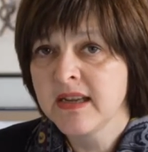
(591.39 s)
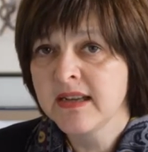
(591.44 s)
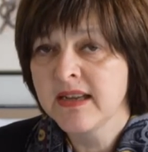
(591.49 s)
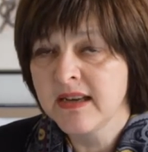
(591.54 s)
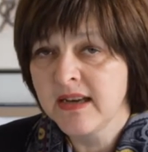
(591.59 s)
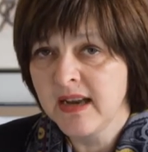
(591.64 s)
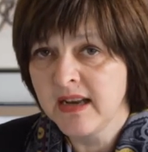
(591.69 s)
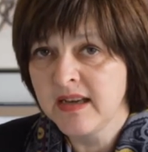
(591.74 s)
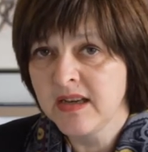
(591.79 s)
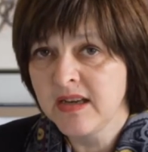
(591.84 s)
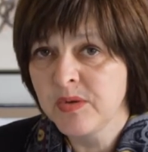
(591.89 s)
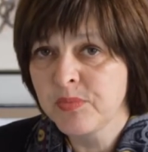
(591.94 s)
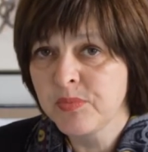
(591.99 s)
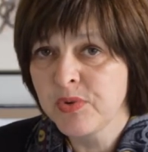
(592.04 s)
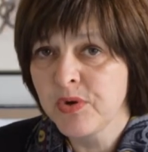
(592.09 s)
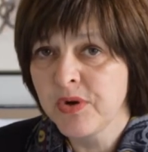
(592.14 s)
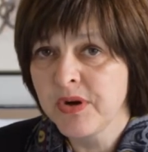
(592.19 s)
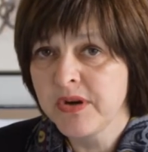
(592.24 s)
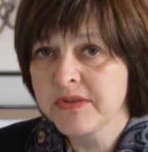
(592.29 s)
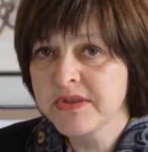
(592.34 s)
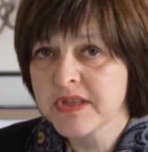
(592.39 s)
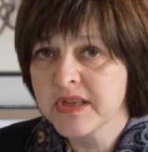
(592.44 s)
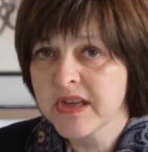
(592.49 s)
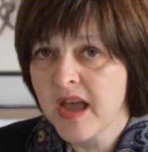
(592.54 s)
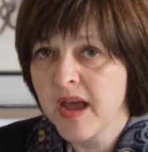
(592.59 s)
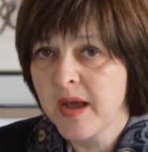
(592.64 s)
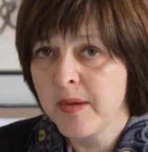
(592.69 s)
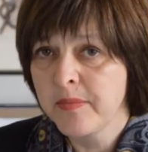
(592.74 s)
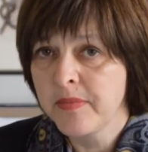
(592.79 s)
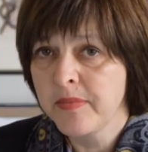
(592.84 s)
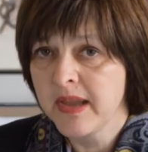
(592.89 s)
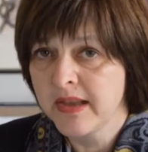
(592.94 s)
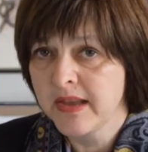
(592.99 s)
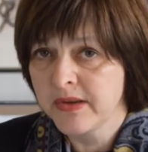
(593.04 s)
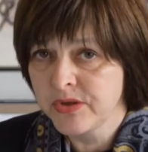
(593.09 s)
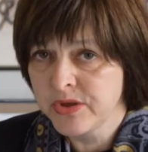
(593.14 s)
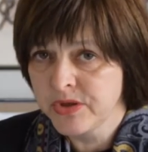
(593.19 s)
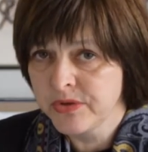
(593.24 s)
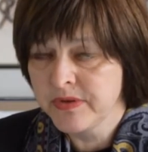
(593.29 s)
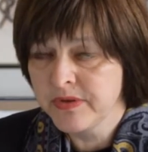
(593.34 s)
Canadian employers to come
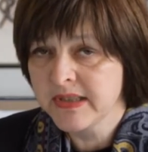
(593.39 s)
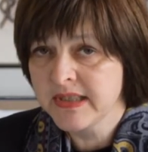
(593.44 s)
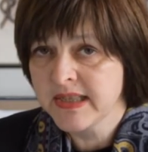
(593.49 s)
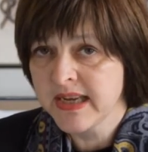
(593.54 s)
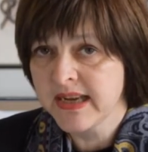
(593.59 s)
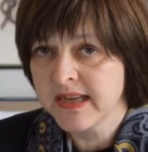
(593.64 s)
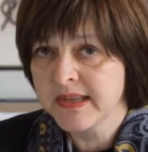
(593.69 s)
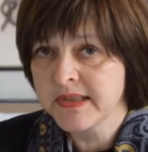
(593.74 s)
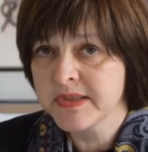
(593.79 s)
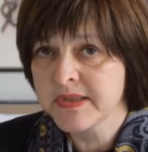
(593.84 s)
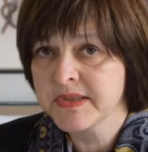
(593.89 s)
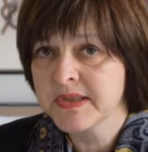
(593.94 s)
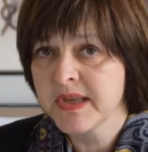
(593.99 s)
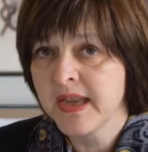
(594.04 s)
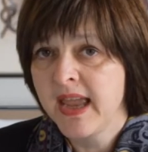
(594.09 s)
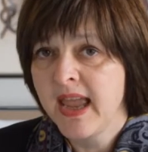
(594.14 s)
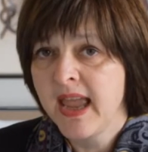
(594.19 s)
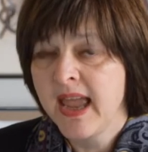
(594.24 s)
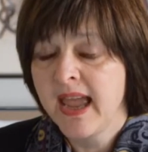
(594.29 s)
and do the tests,